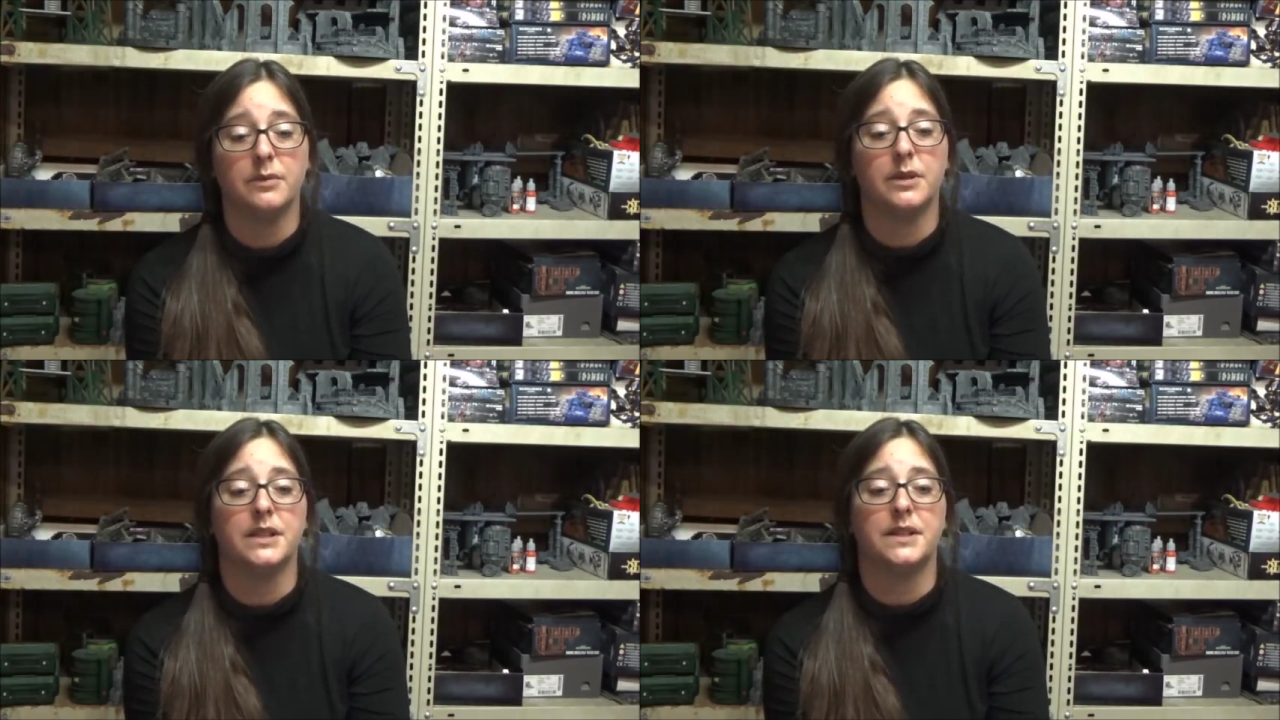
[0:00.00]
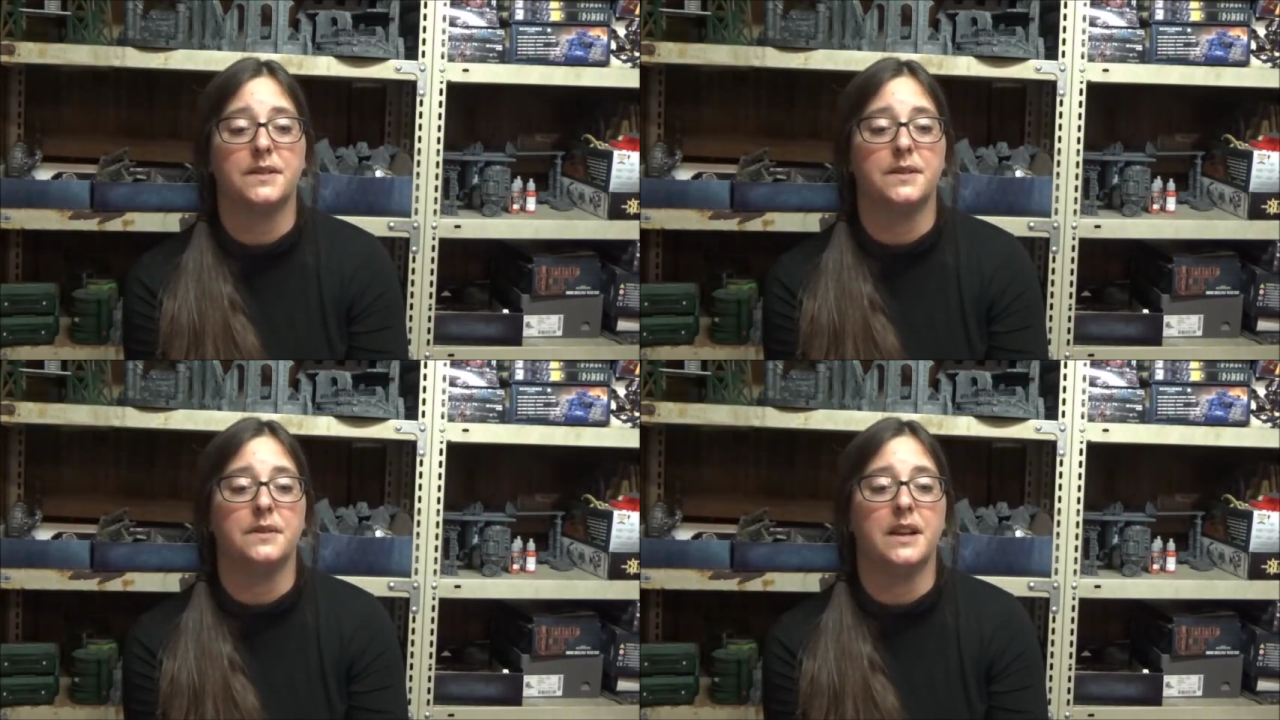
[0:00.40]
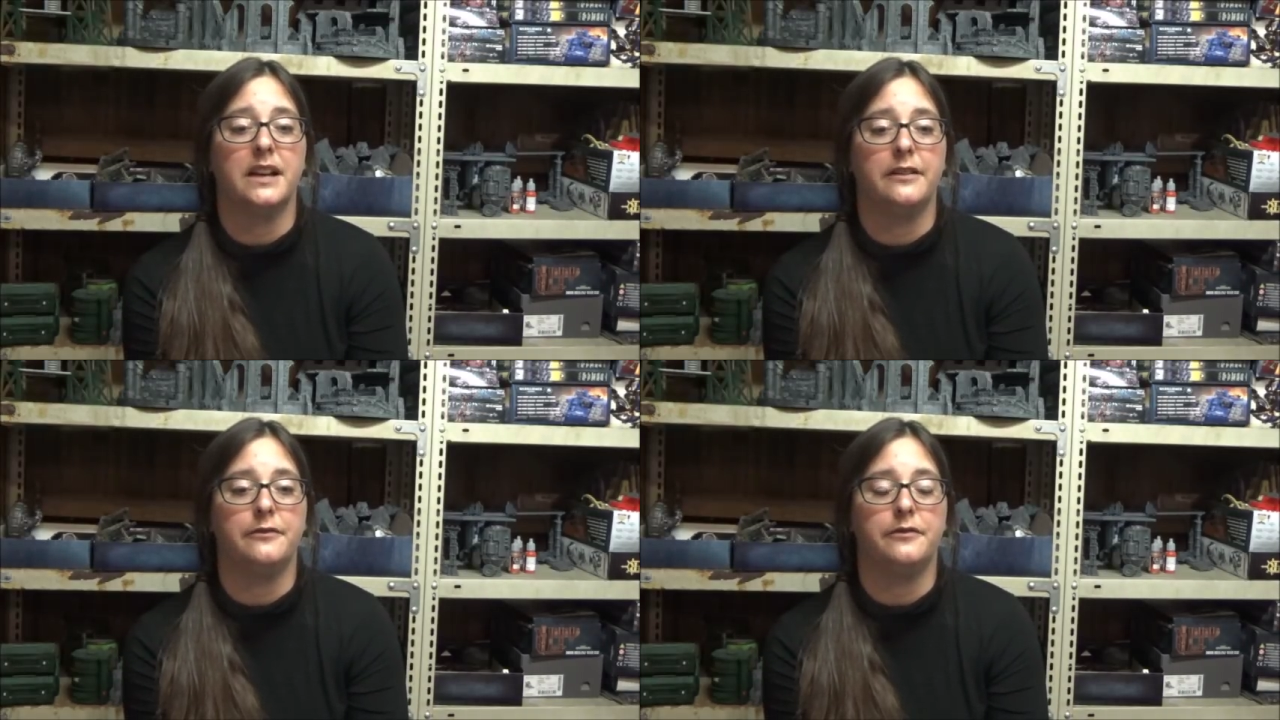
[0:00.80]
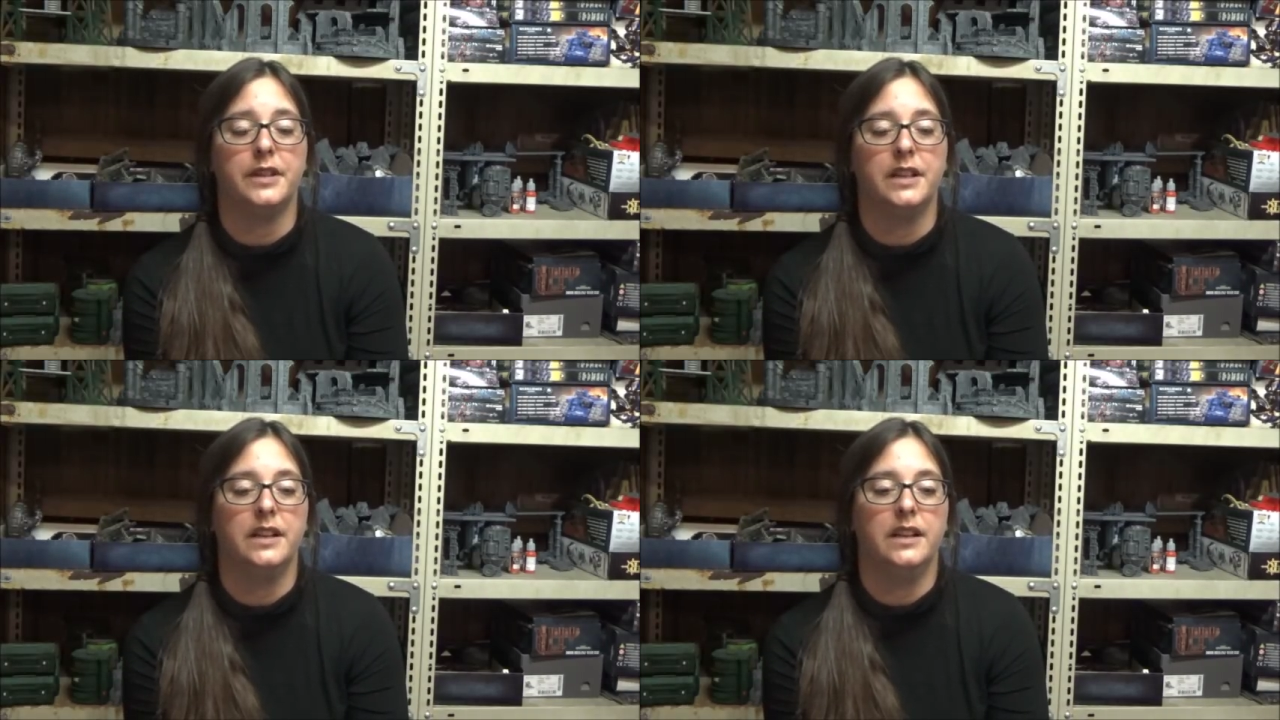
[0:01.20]
we want to have
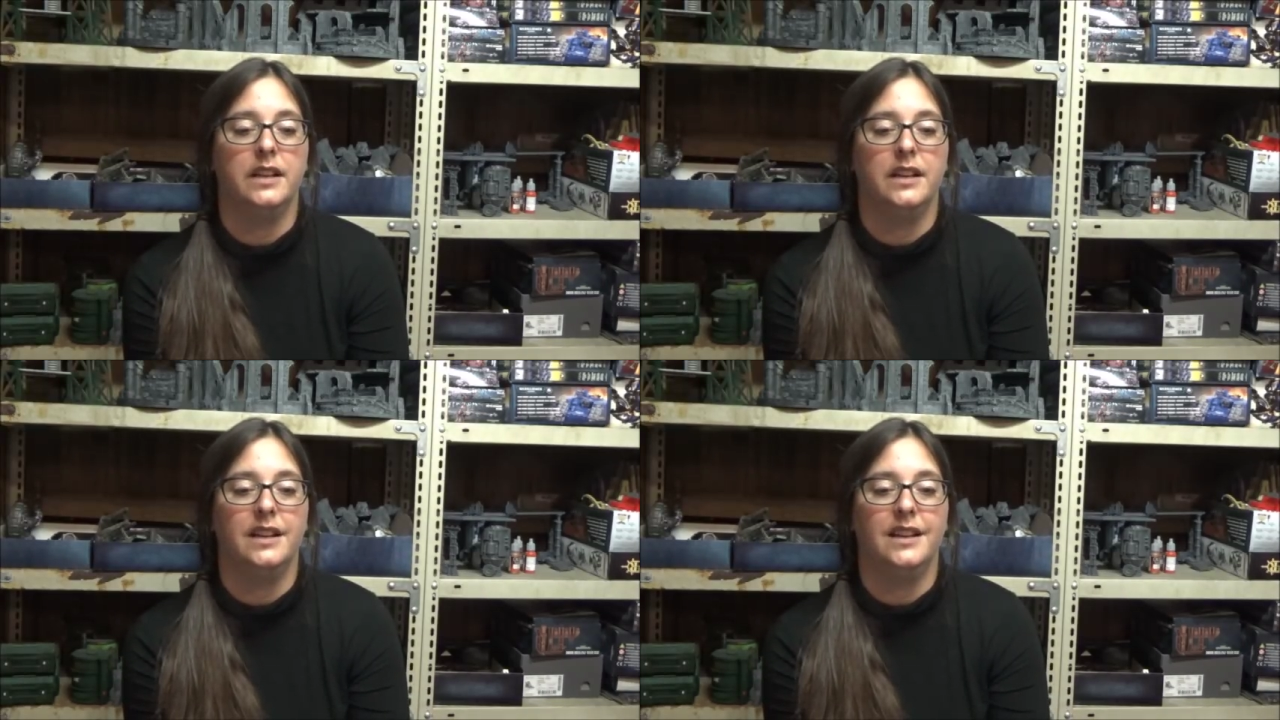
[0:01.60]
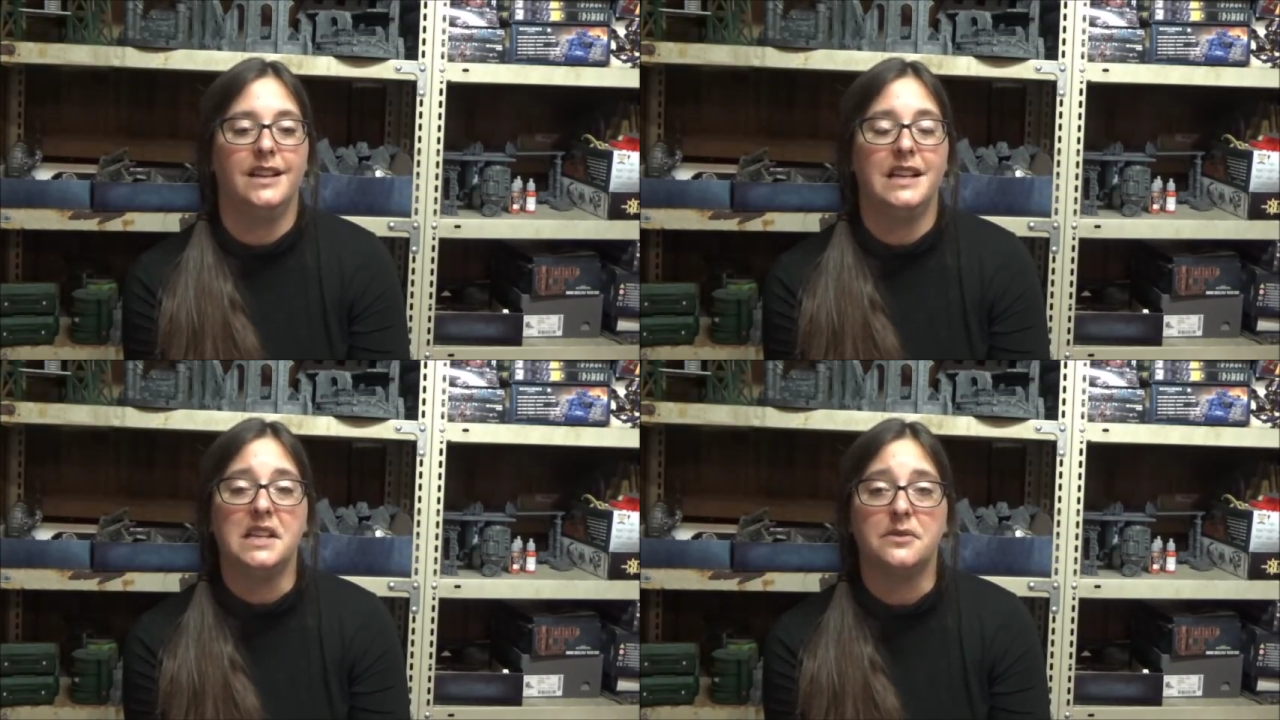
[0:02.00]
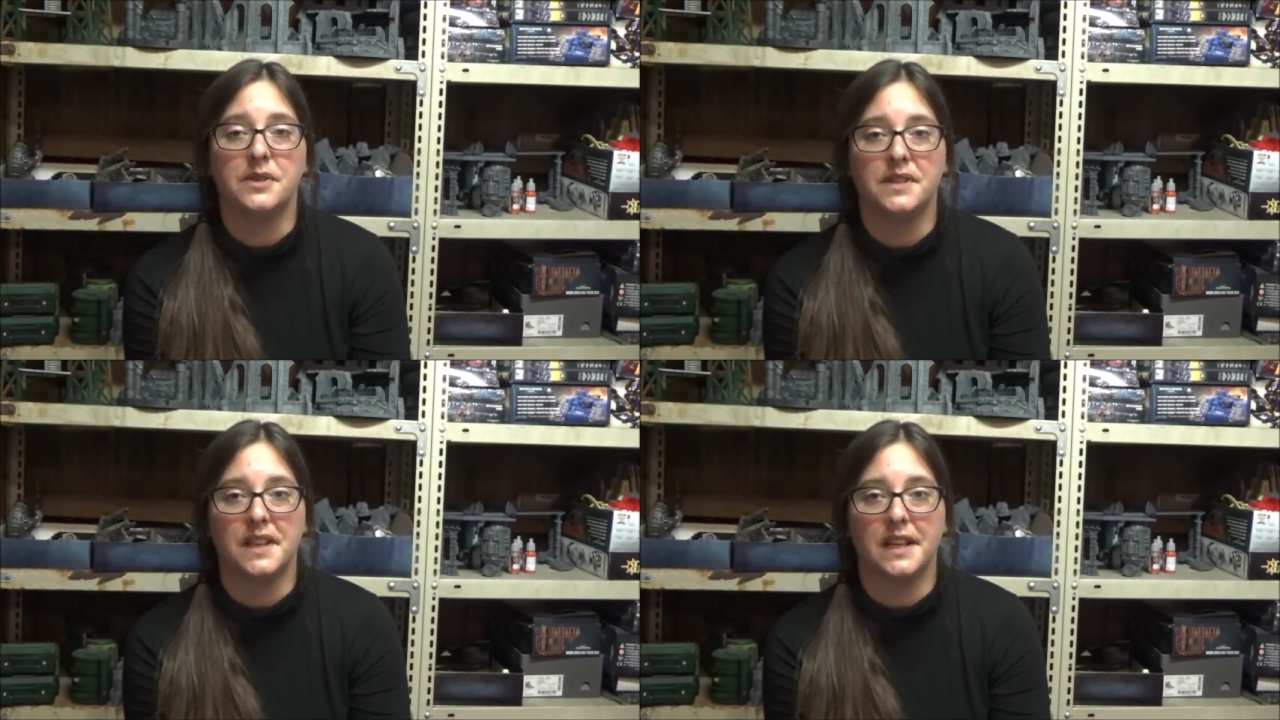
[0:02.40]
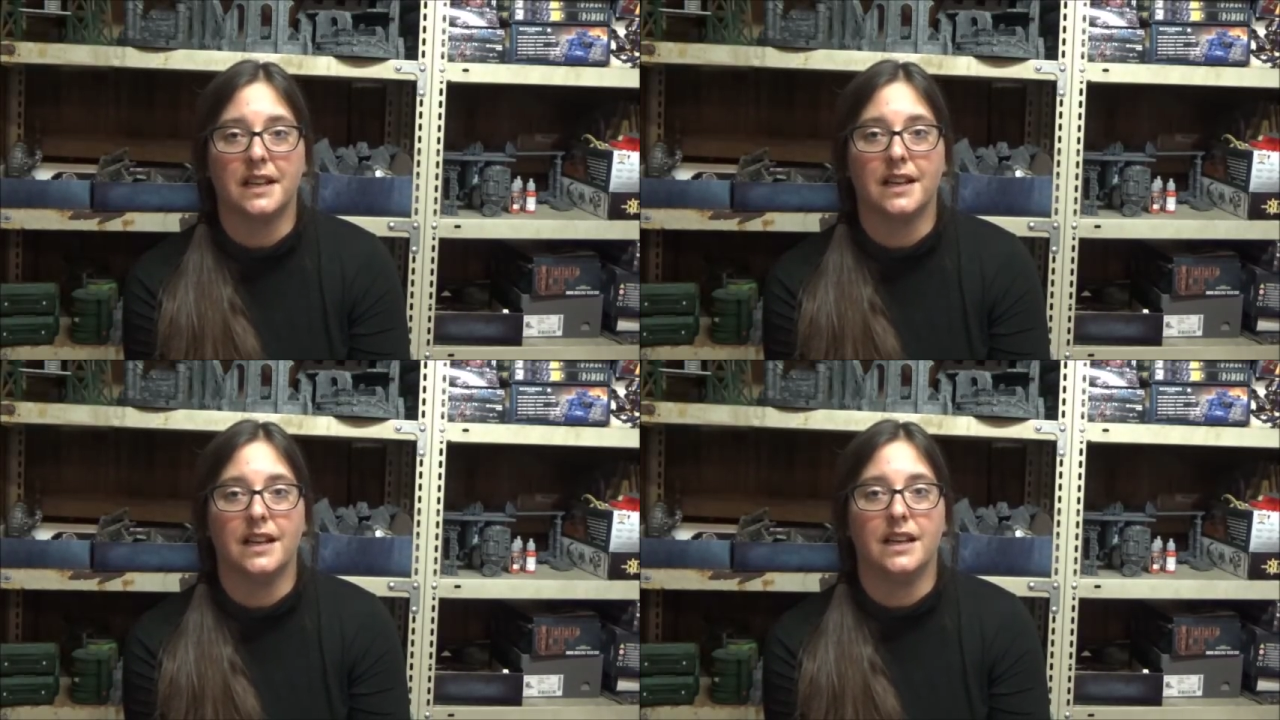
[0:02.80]

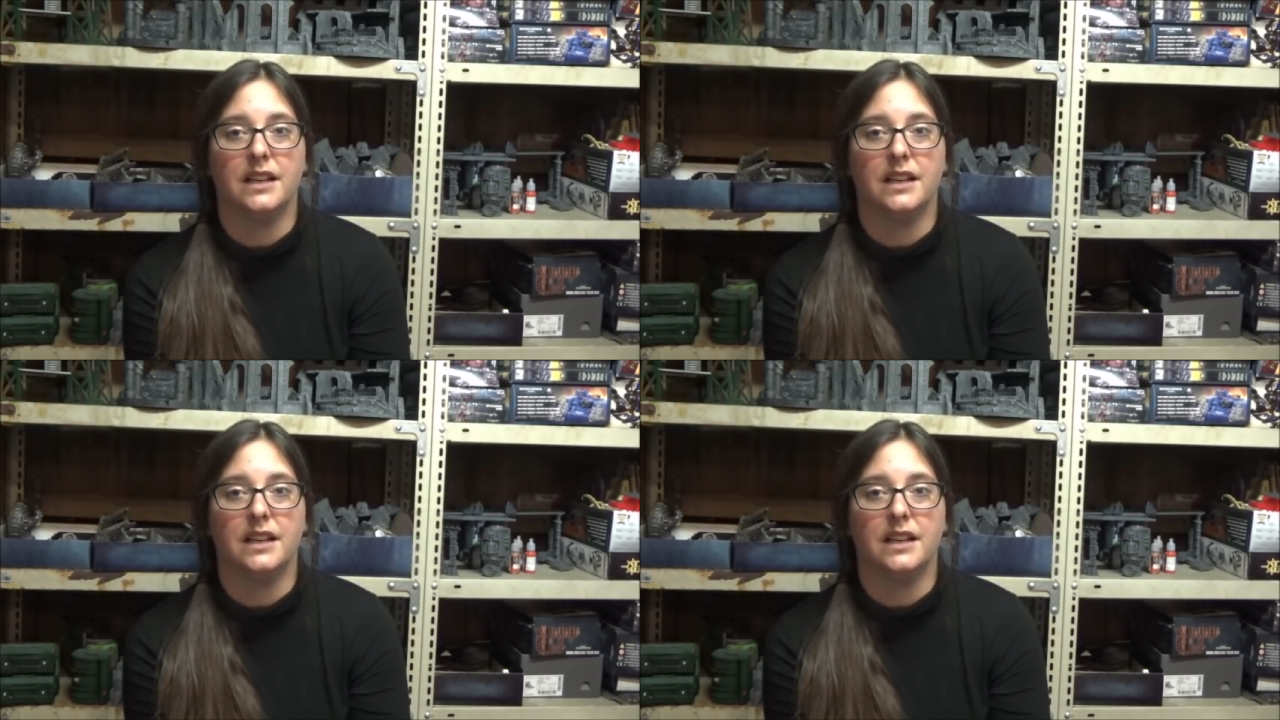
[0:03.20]
interesting